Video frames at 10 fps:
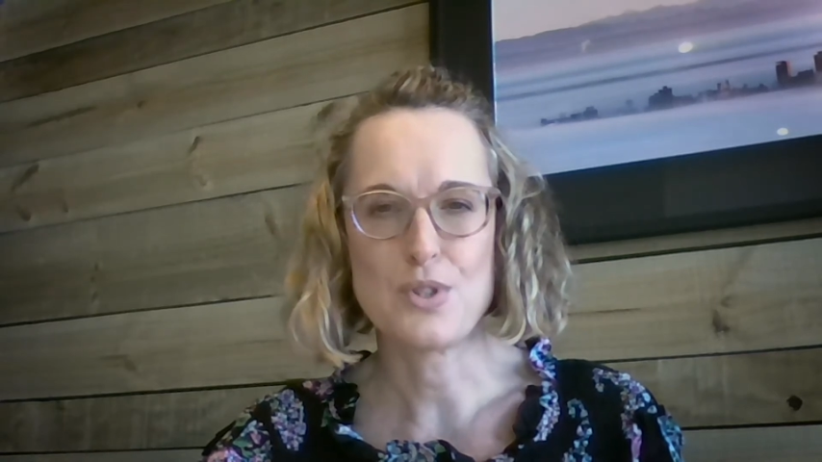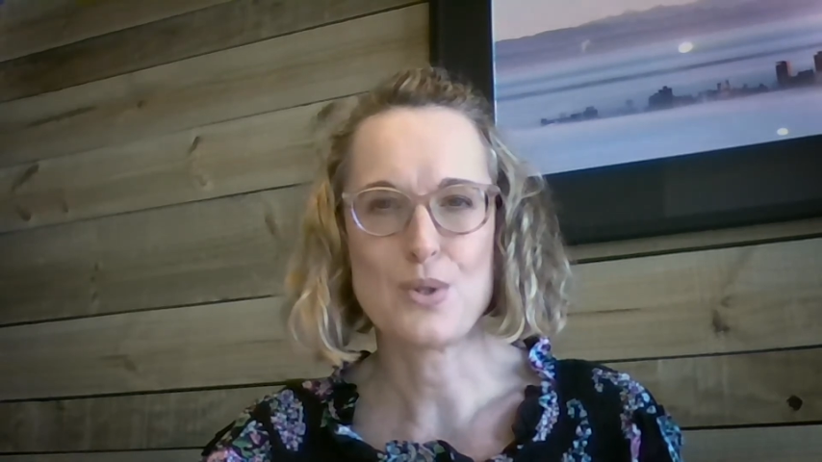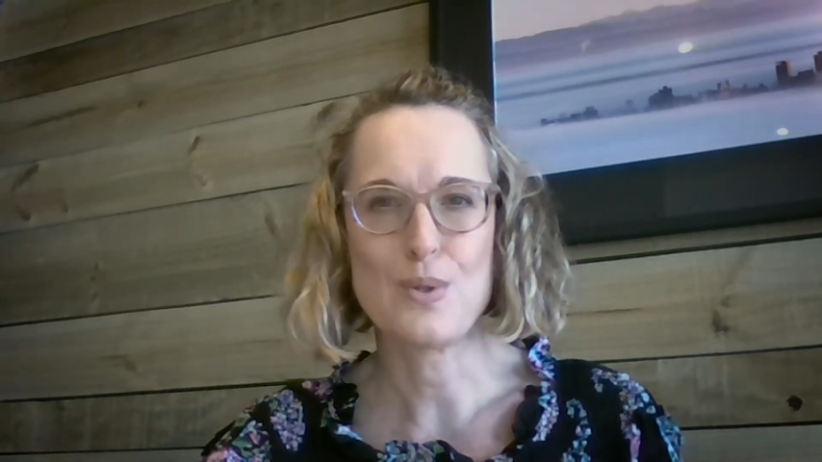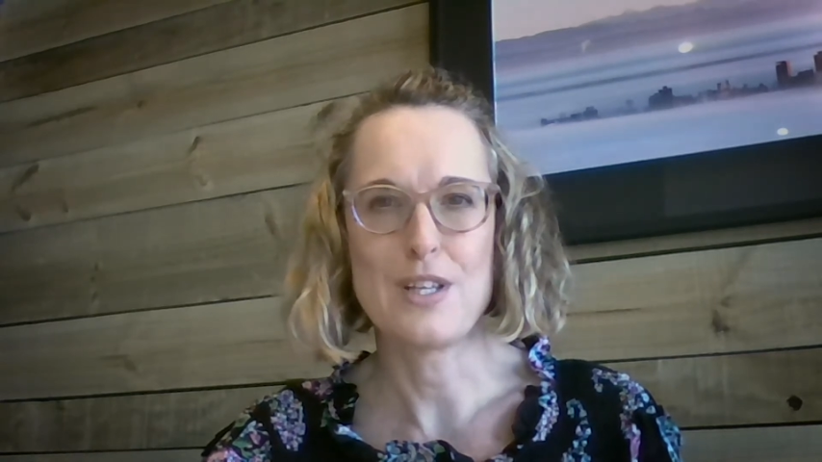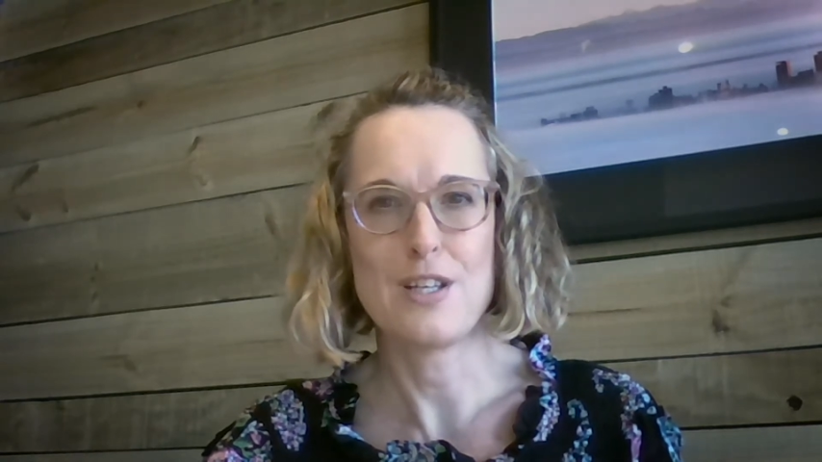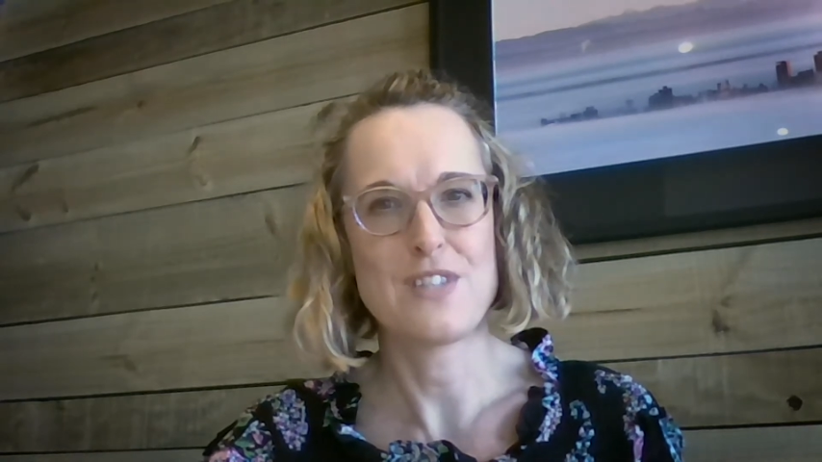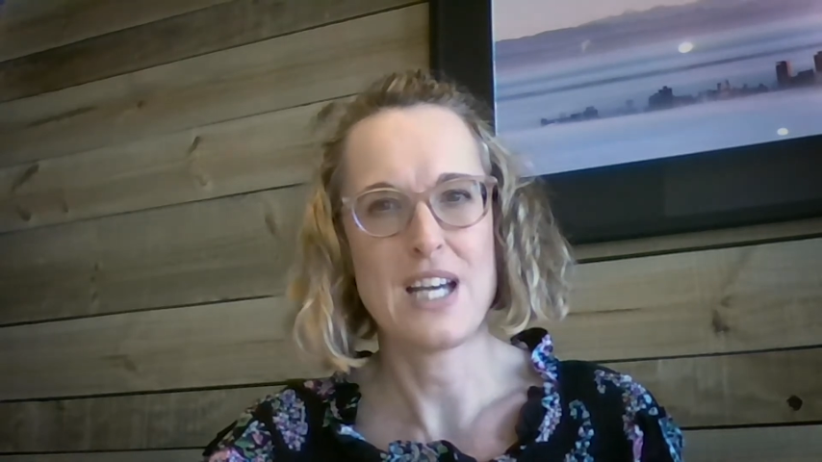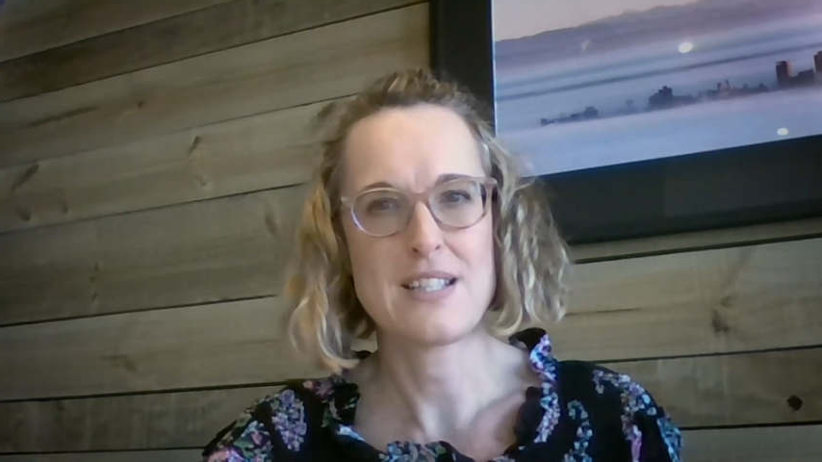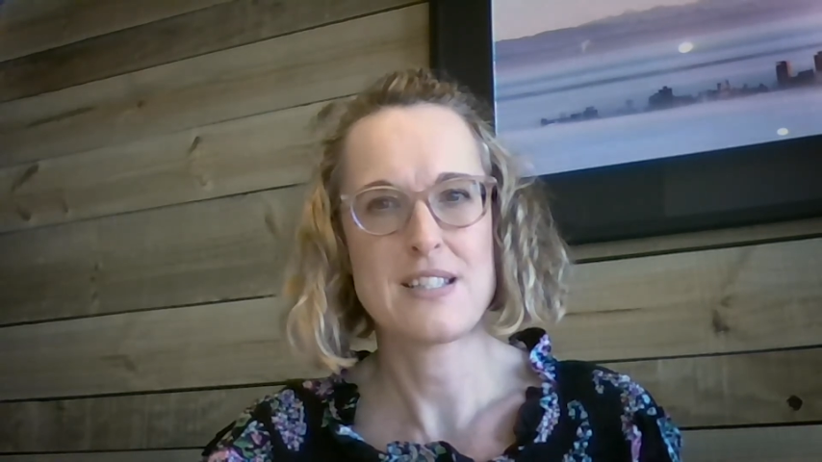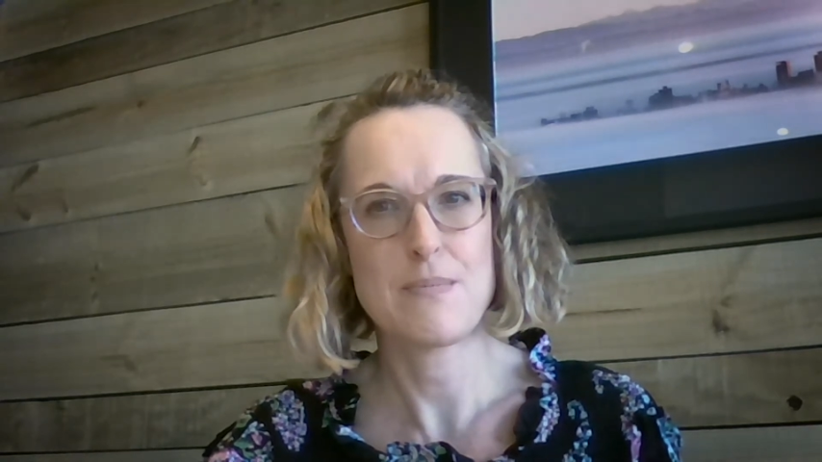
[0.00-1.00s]
ensure that you've
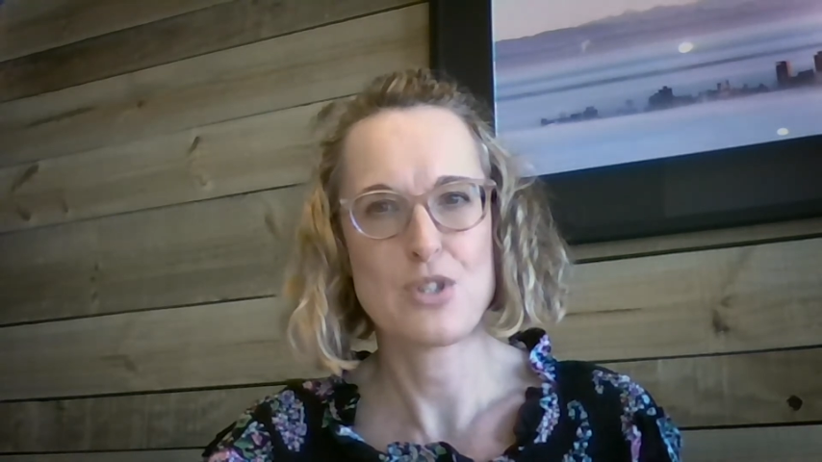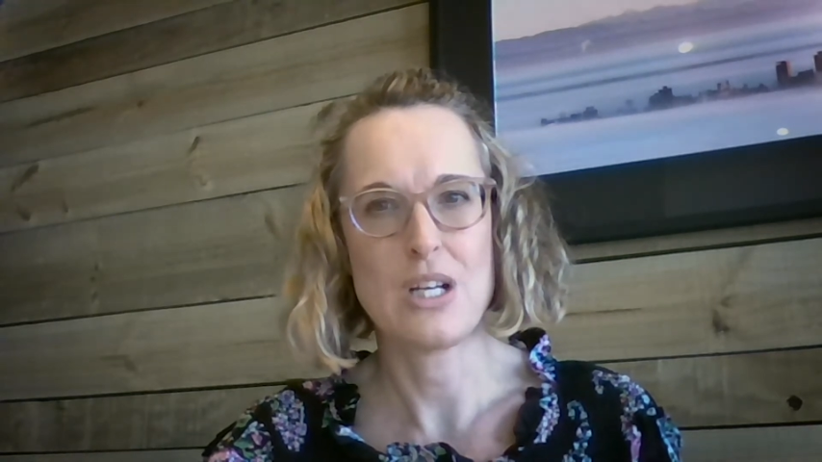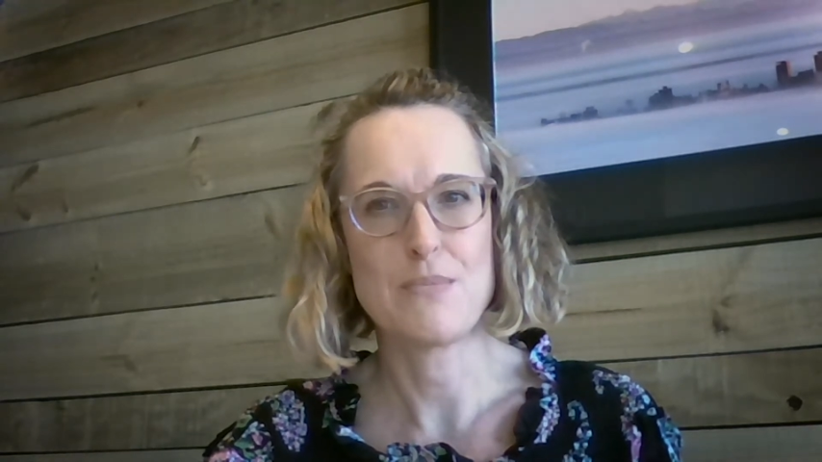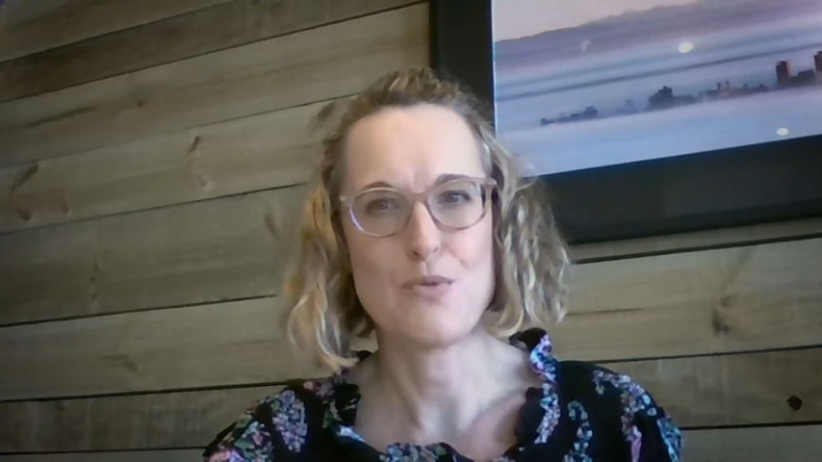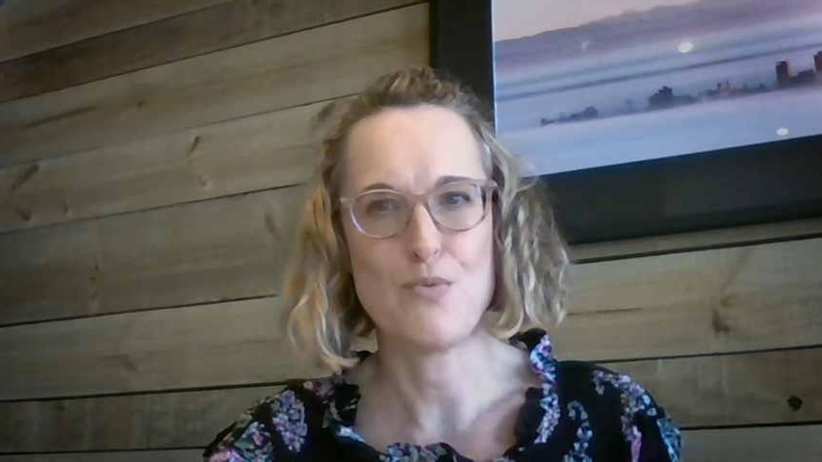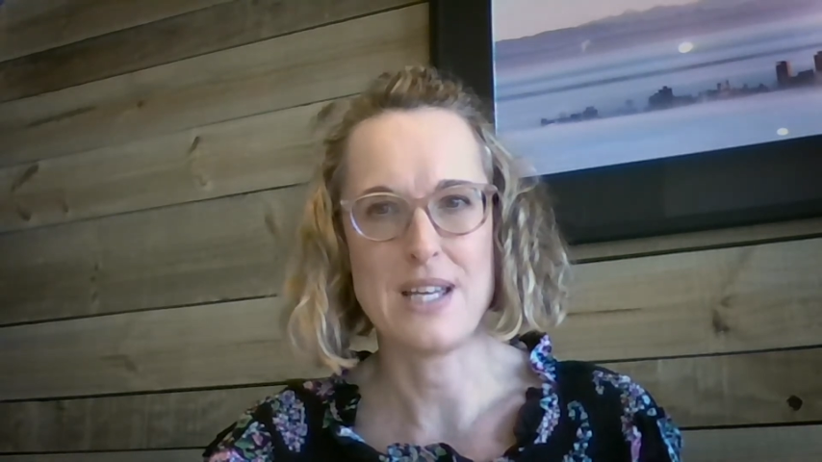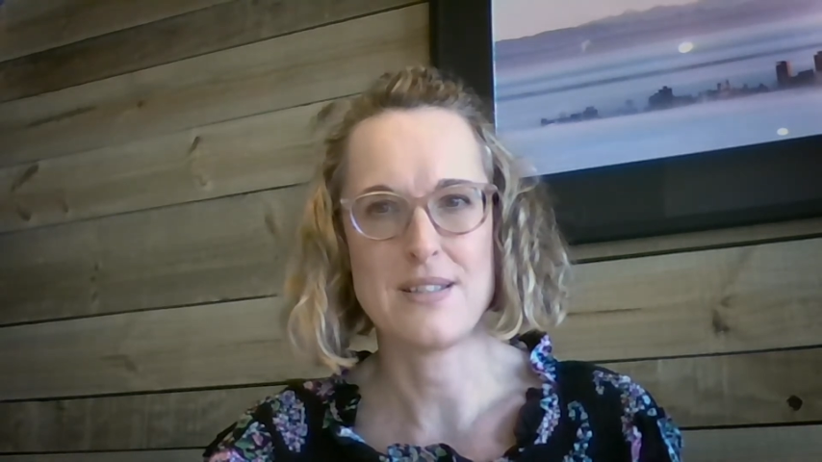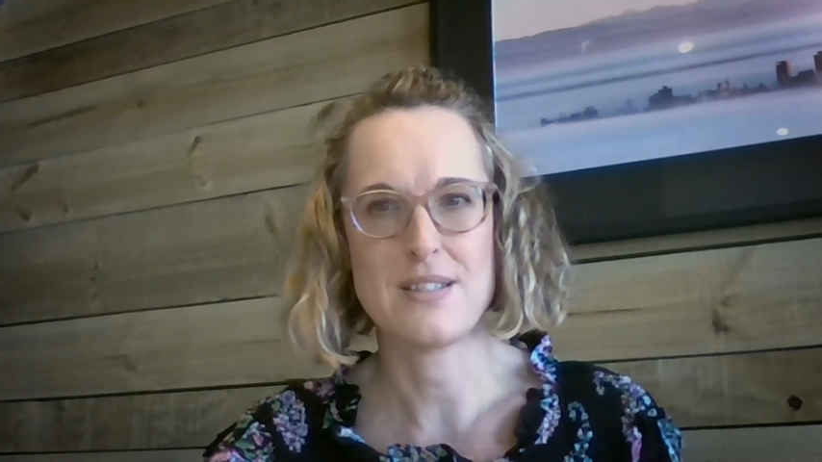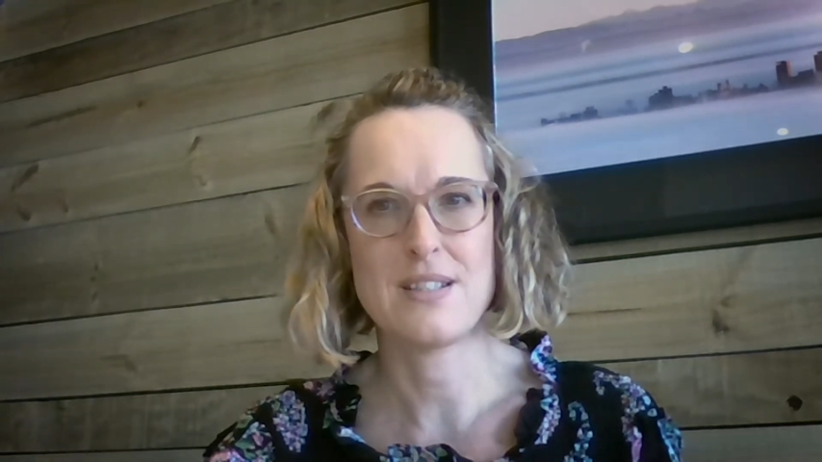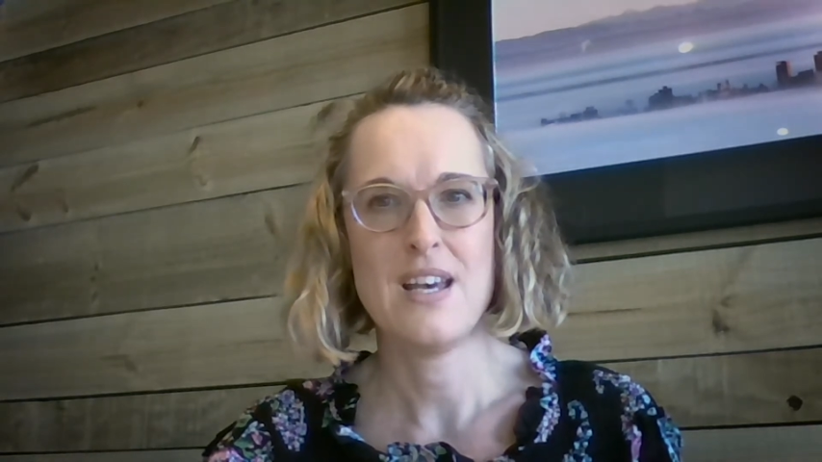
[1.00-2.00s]
taken some time to
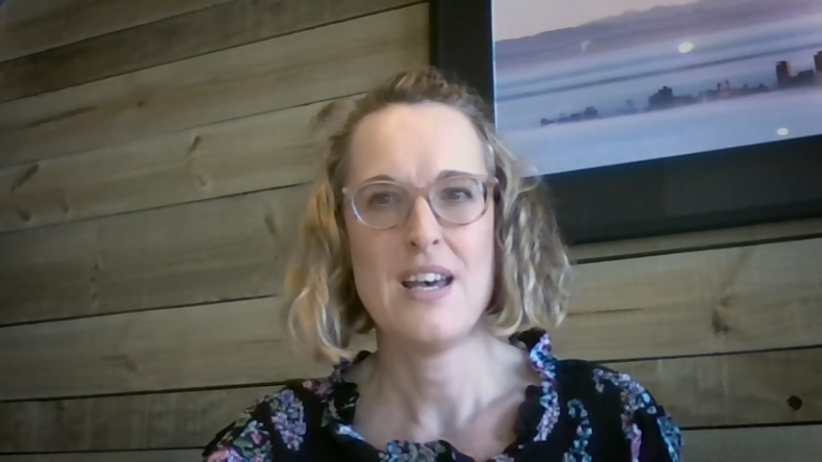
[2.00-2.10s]
rest